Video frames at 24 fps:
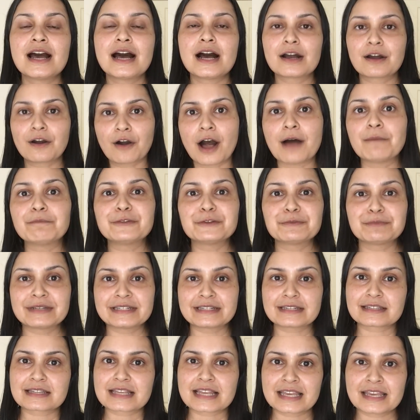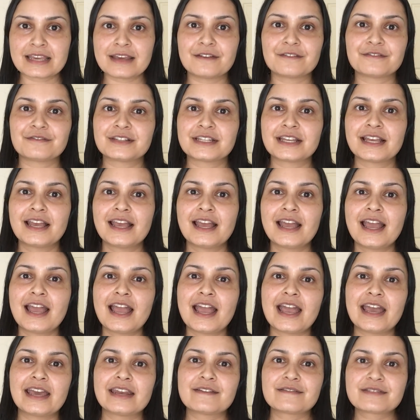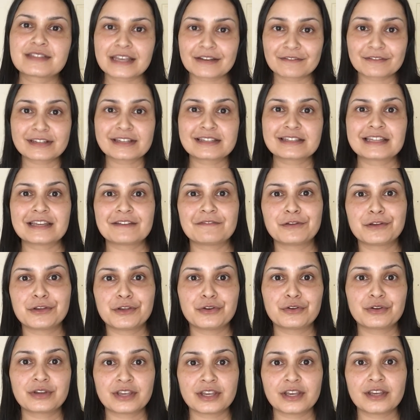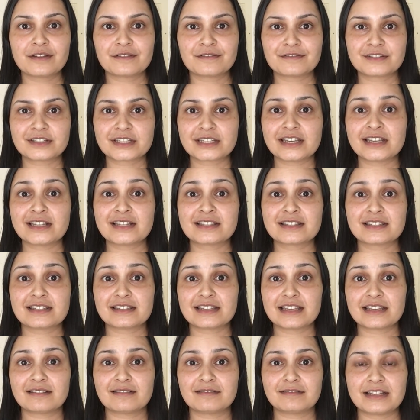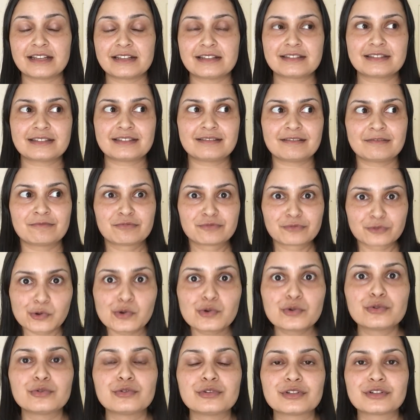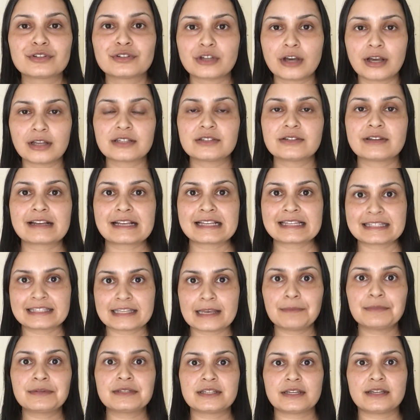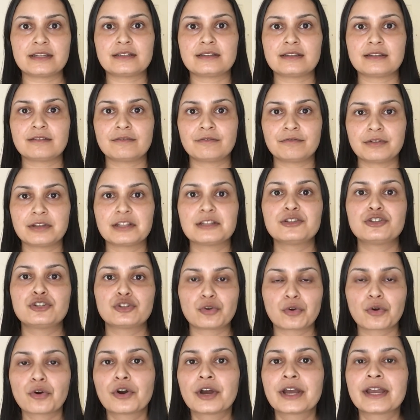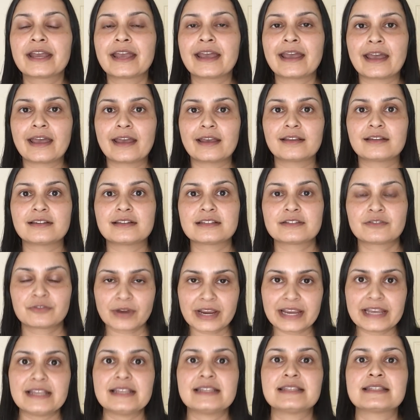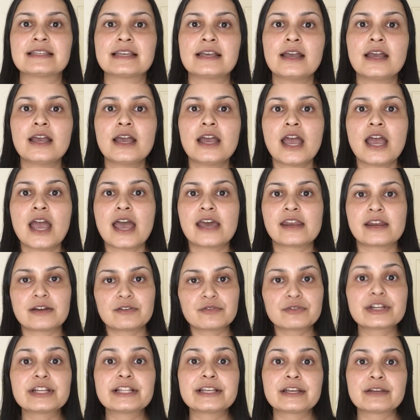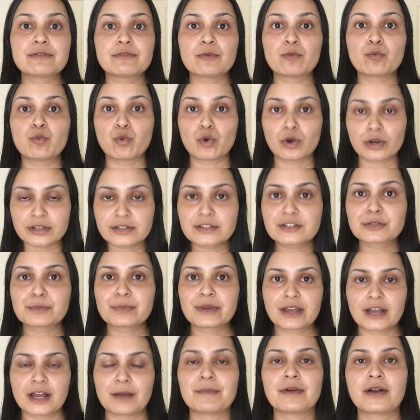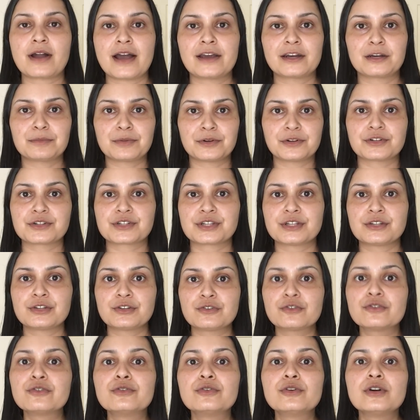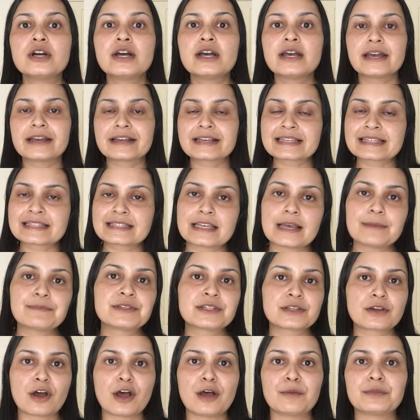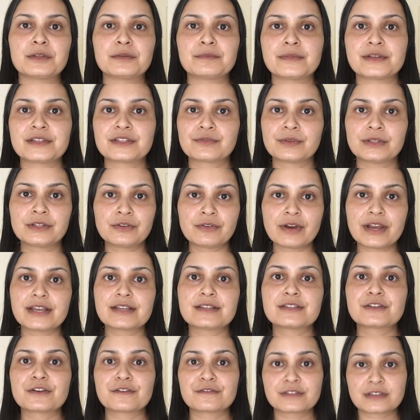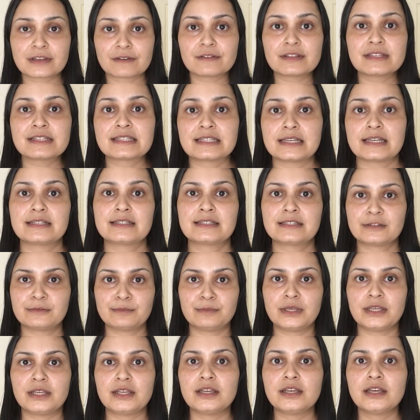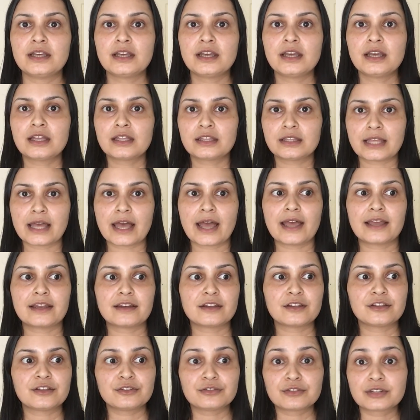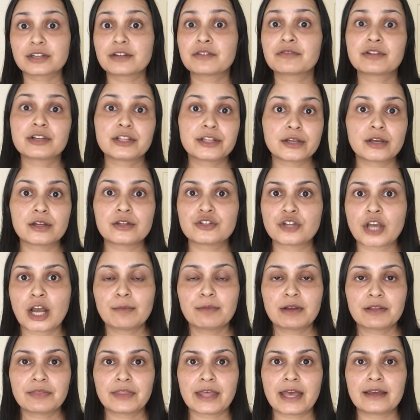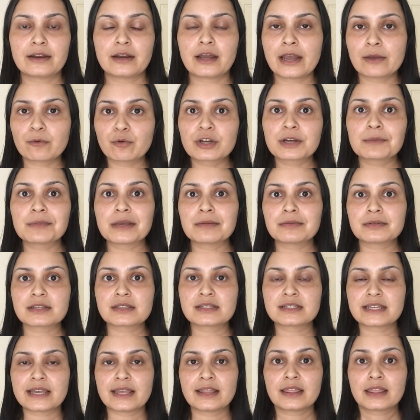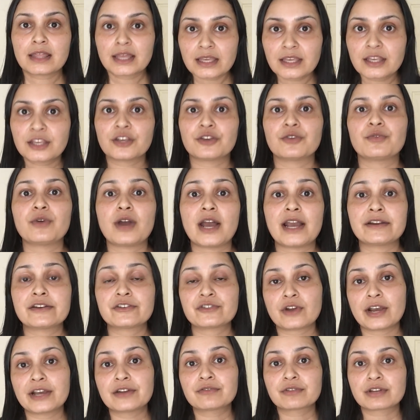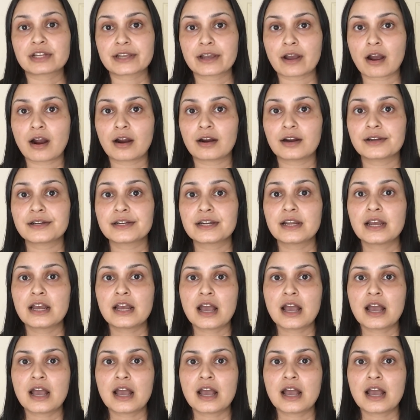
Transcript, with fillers: a compliment is a gift. And if someone is giving you a gift, it's, it's rude not to accept it with joy and grace. And I really want to become a kind of person who accepts compliments with grace. So if someone says to me that you did a really good job on that, I want to be able to say thank you. I tried really hard.